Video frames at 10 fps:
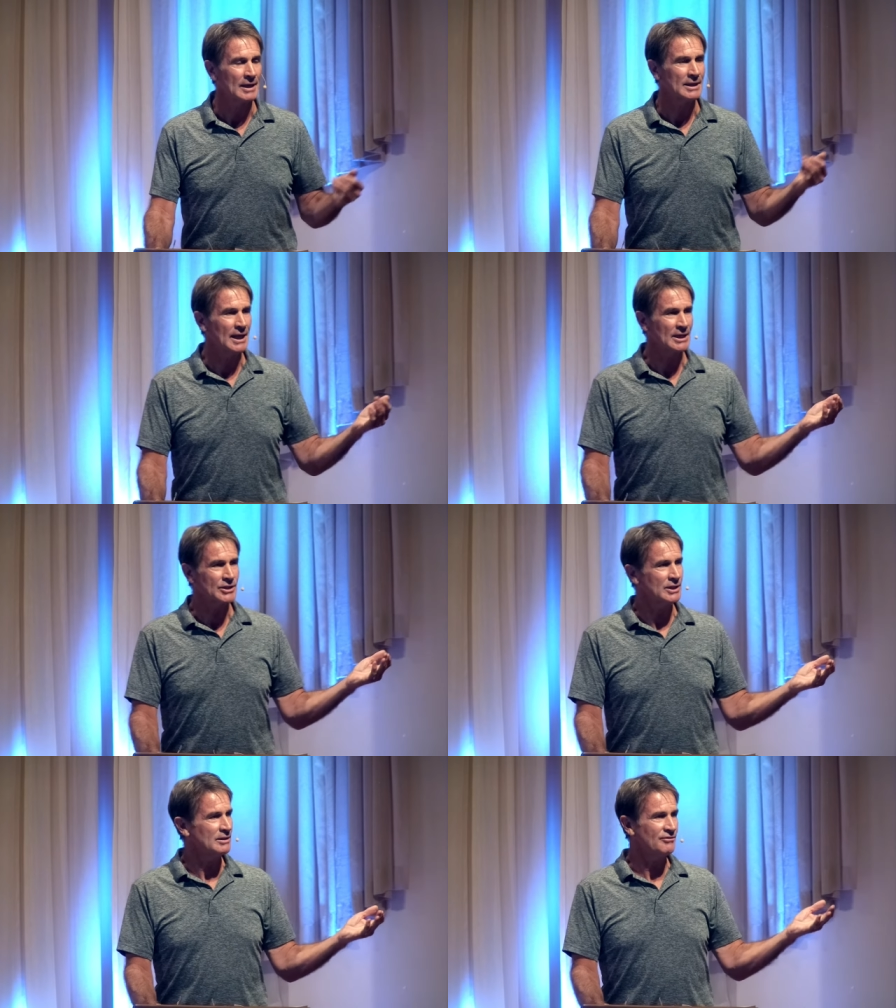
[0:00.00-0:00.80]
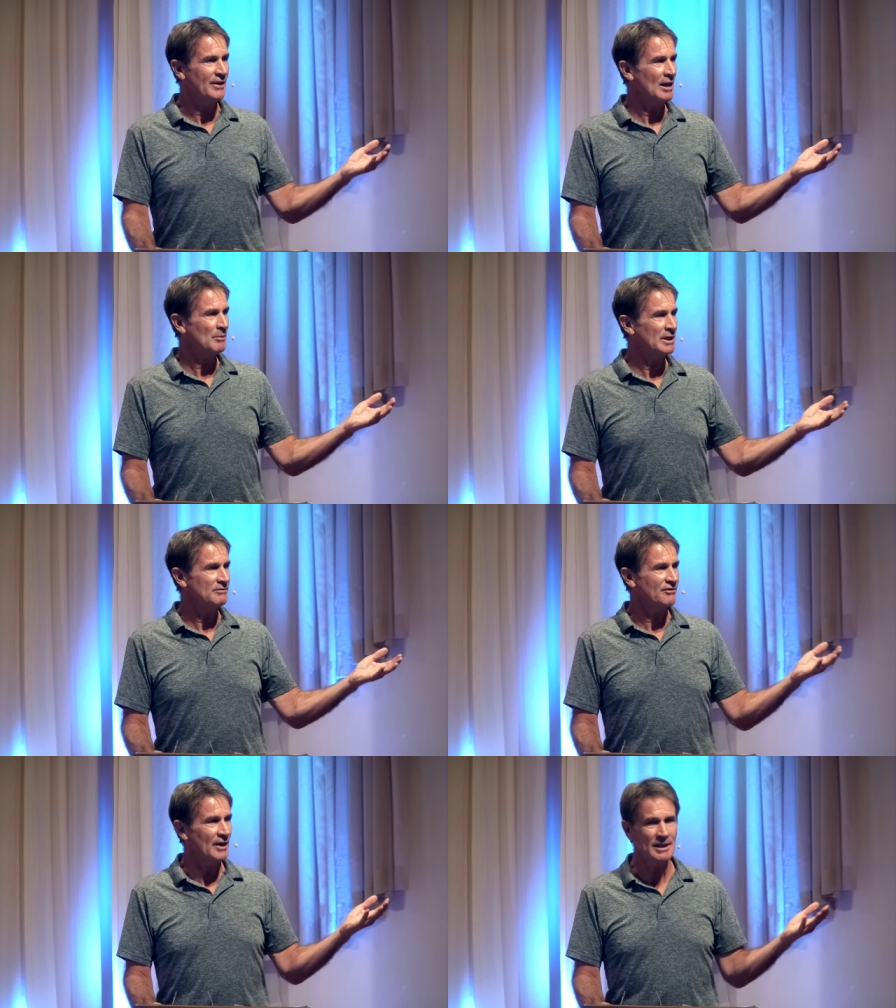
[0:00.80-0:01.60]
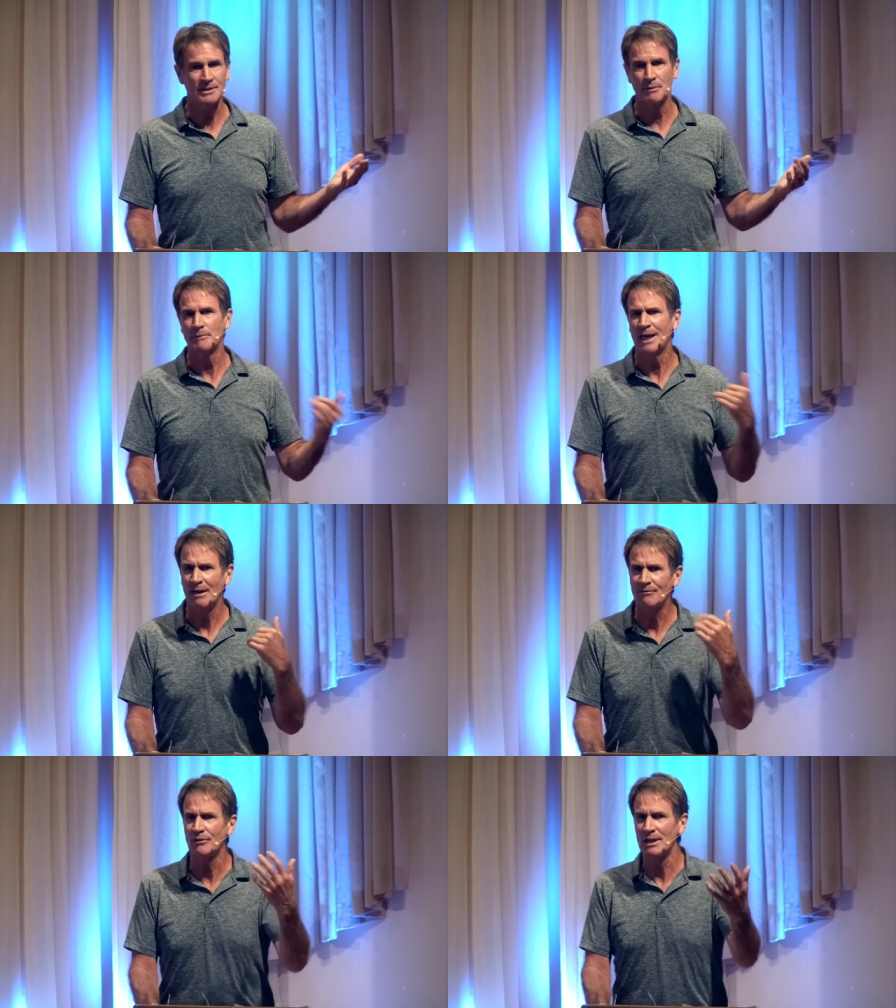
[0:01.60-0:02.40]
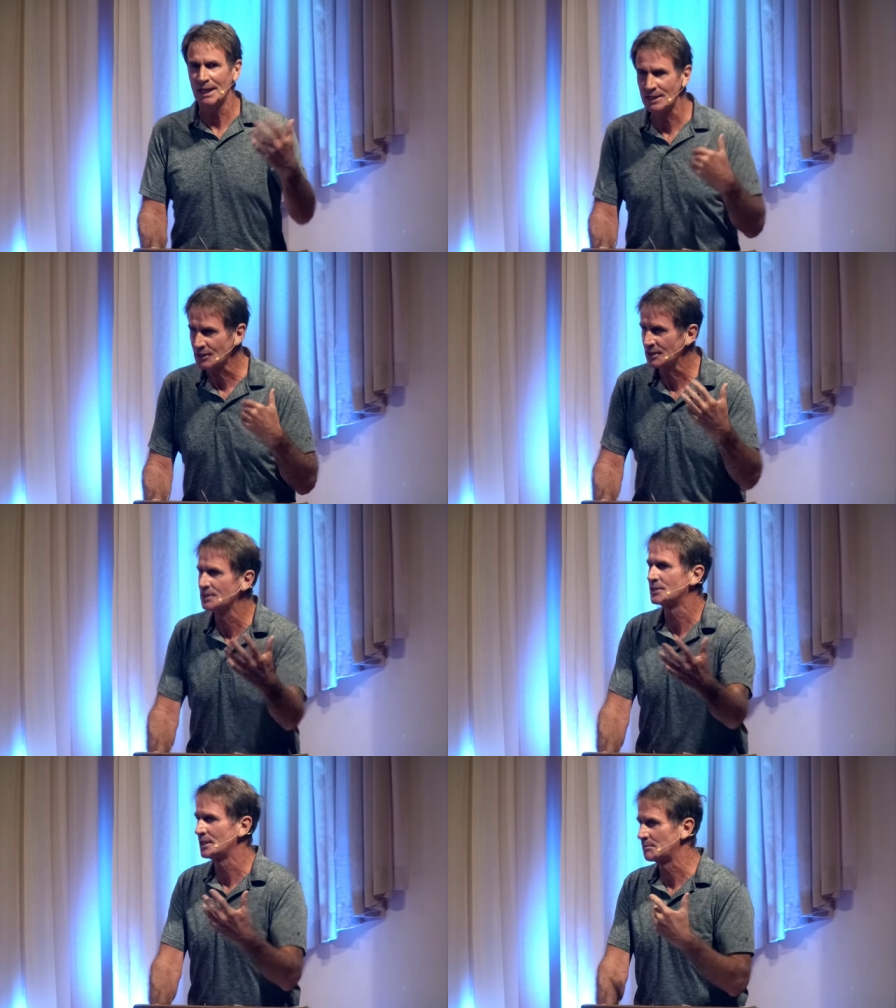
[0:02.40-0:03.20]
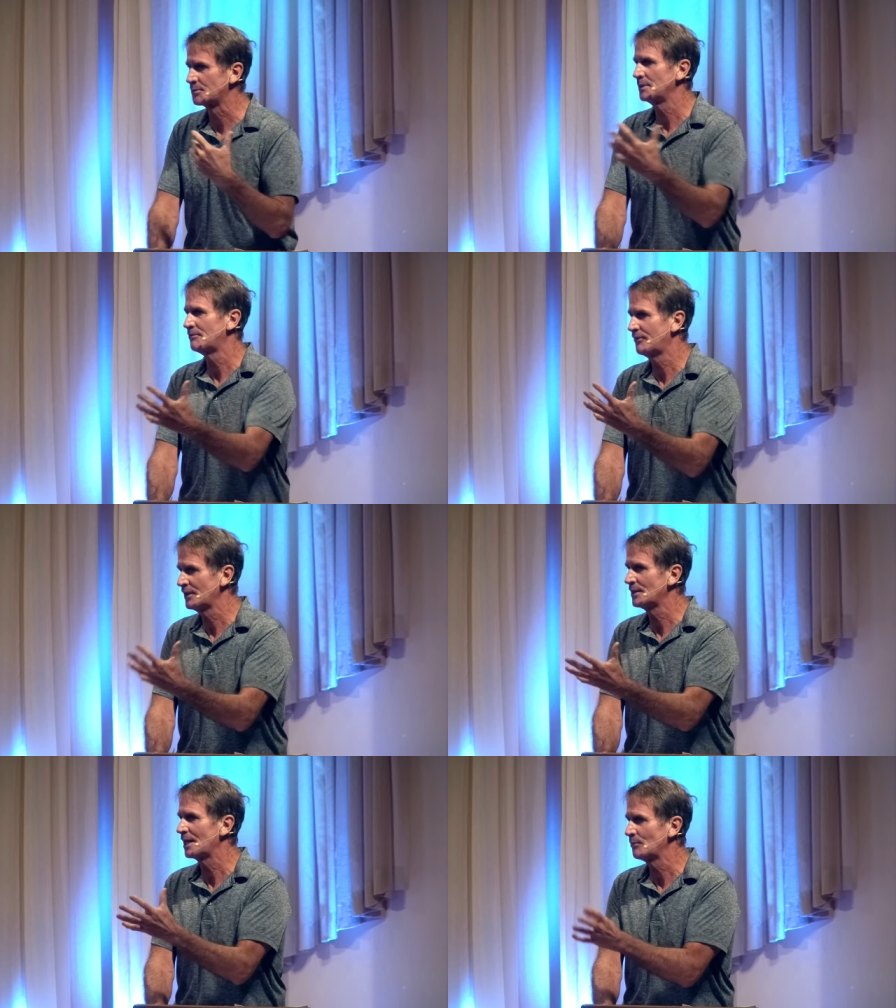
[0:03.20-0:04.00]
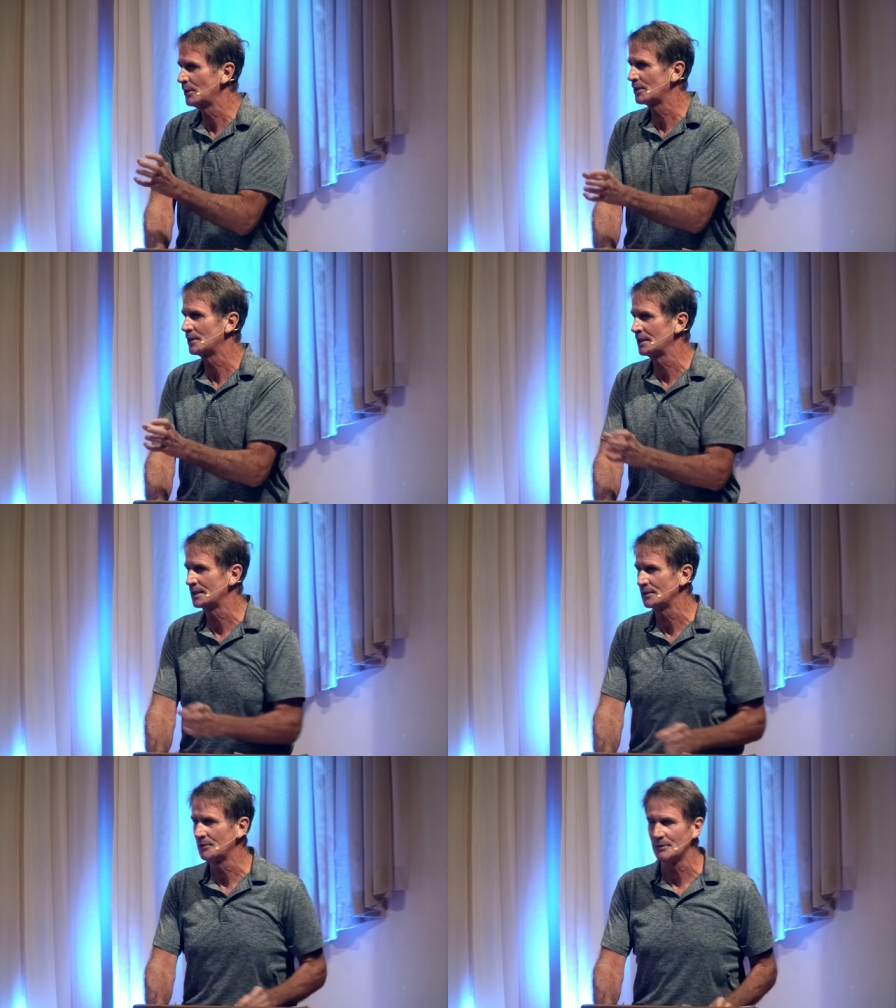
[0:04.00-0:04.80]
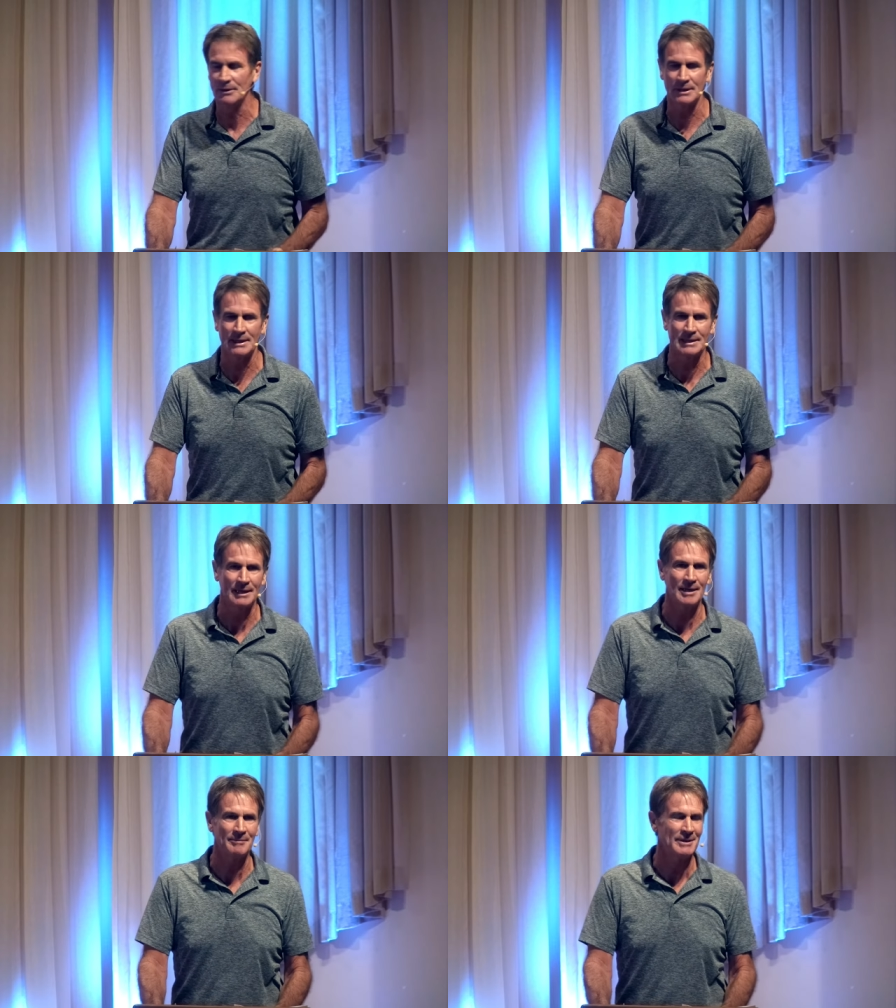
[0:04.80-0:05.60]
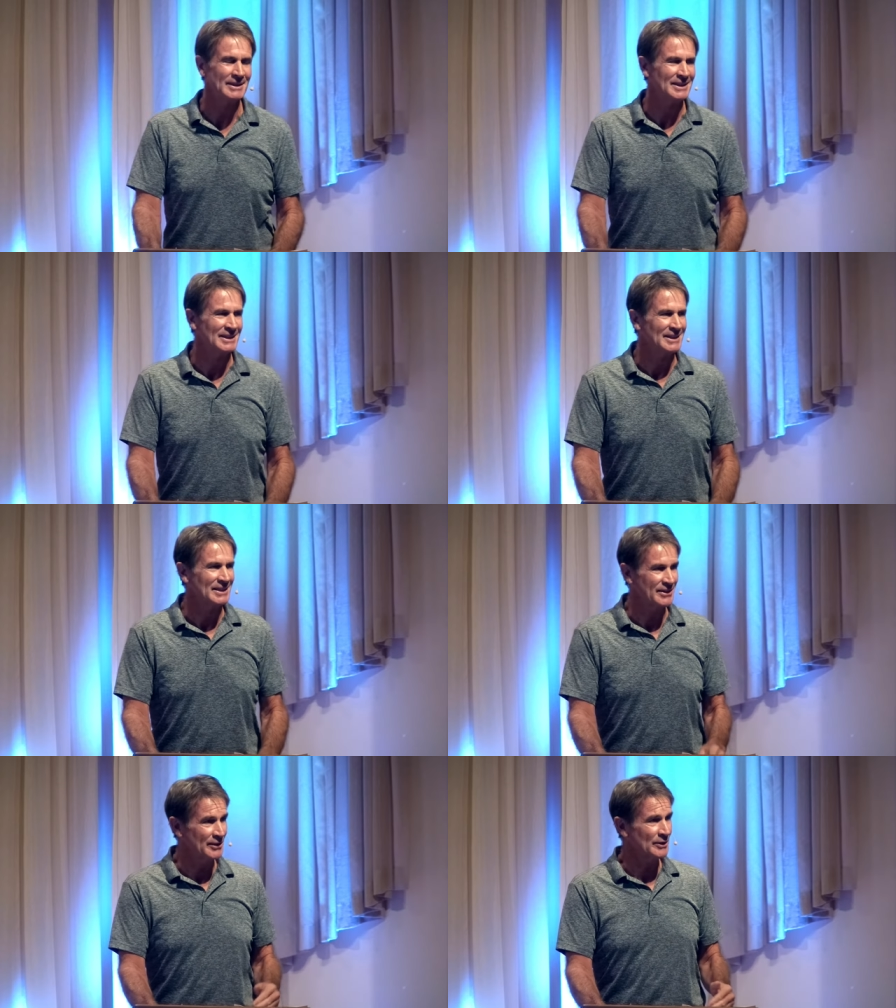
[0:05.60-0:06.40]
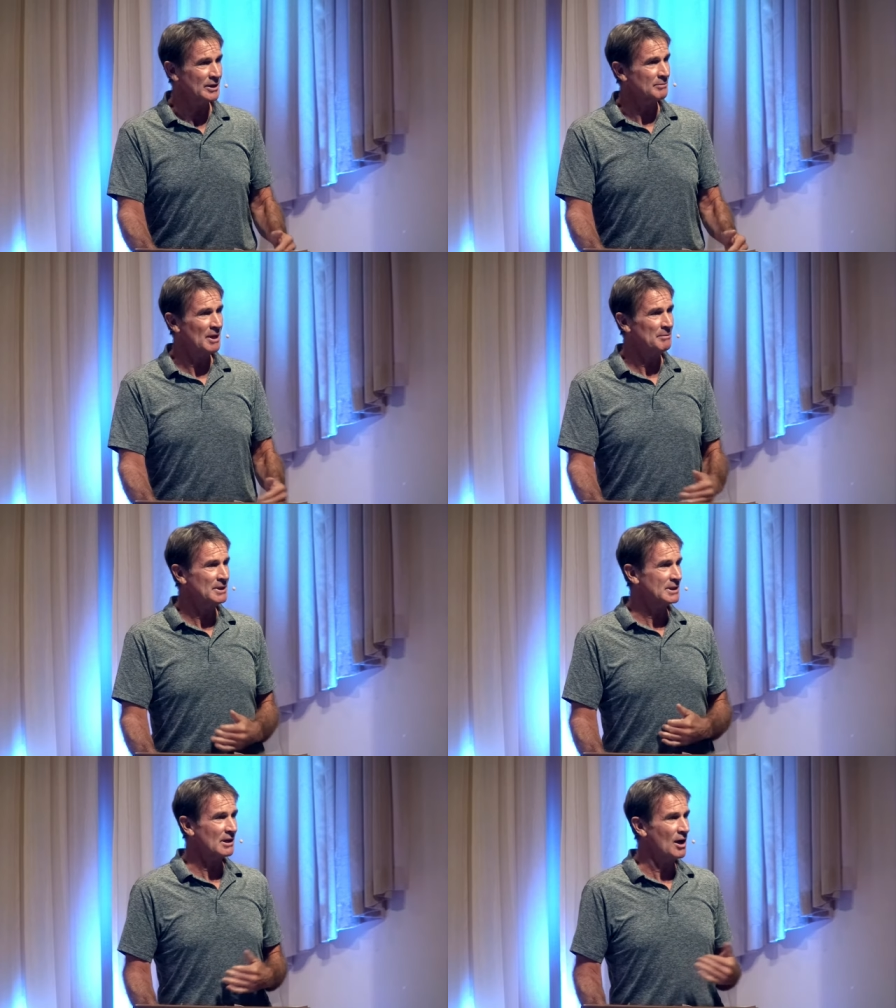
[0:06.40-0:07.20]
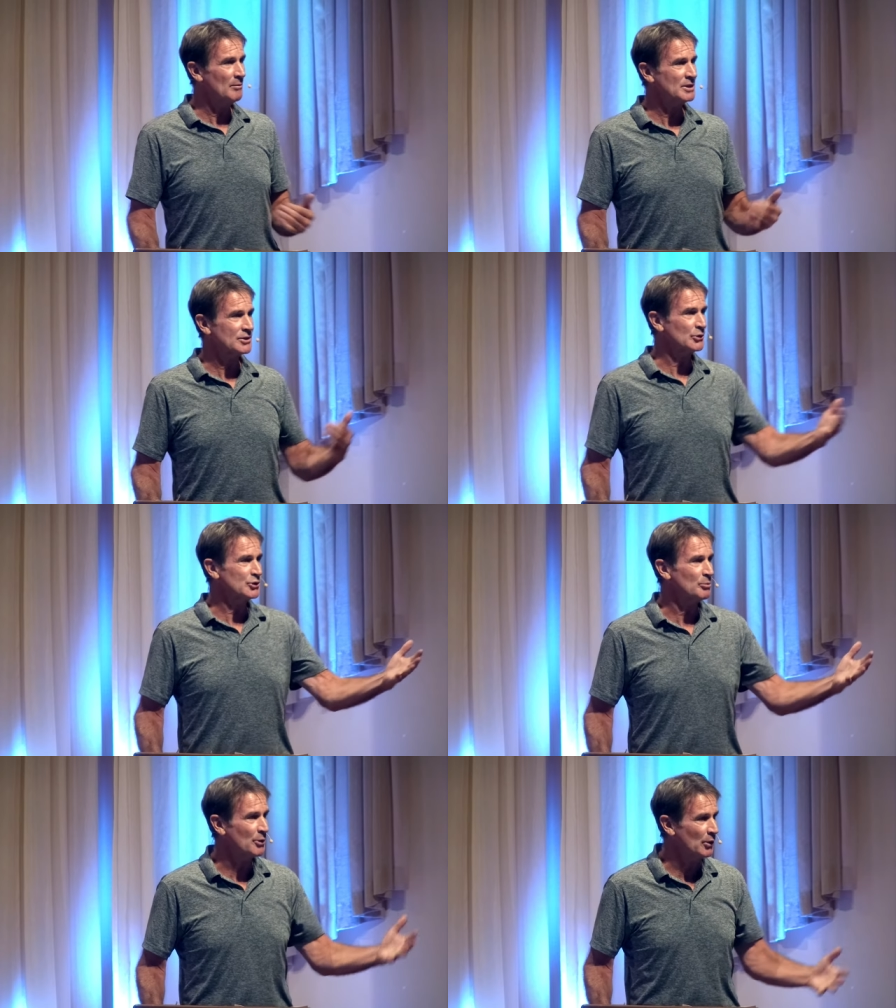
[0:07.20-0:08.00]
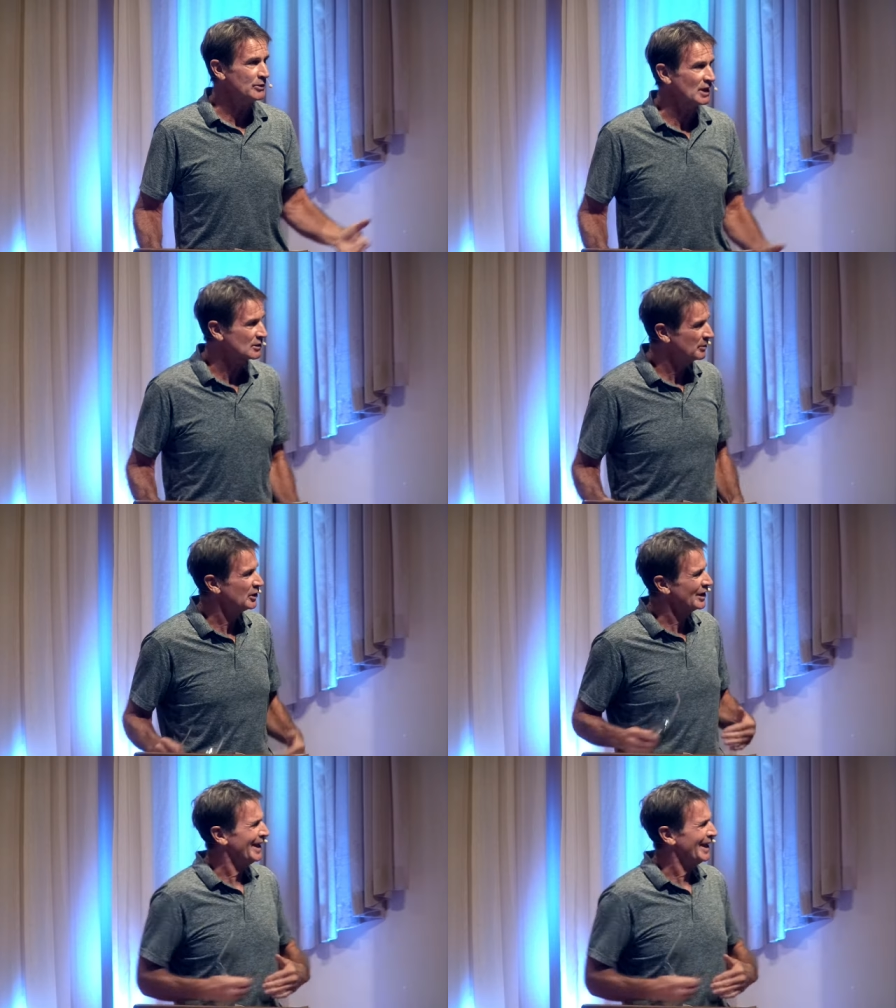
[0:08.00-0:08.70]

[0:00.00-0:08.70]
Connection to family and friends. When we have relationships, we feel like we are in quality time. Third, commitment to common social projects. When you're